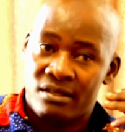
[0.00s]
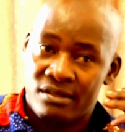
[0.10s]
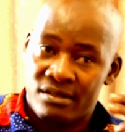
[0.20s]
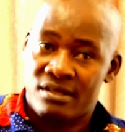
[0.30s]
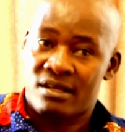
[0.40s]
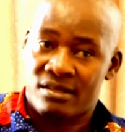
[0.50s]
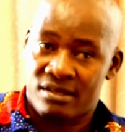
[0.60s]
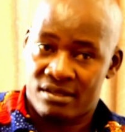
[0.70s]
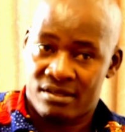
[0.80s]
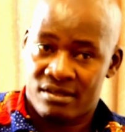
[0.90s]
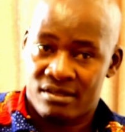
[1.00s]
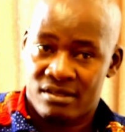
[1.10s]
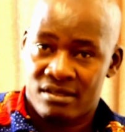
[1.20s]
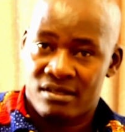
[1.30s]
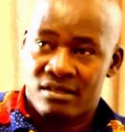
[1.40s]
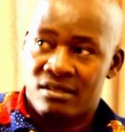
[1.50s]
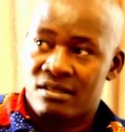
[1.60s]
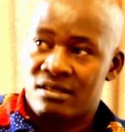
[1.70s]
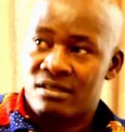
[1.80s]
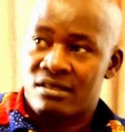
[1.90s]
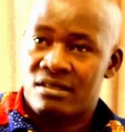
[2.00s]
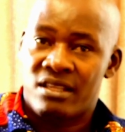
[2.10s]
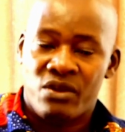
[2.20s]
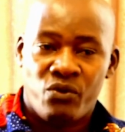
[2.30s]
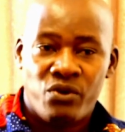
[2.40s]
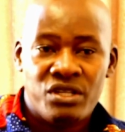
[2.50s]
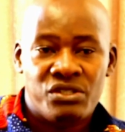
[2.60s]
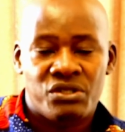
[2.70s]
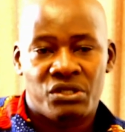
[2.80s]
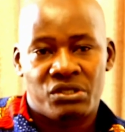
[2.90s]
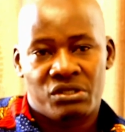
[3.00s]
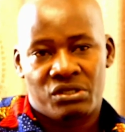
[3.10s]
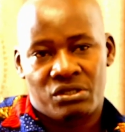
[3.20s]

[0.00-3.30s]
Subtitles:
success, the equation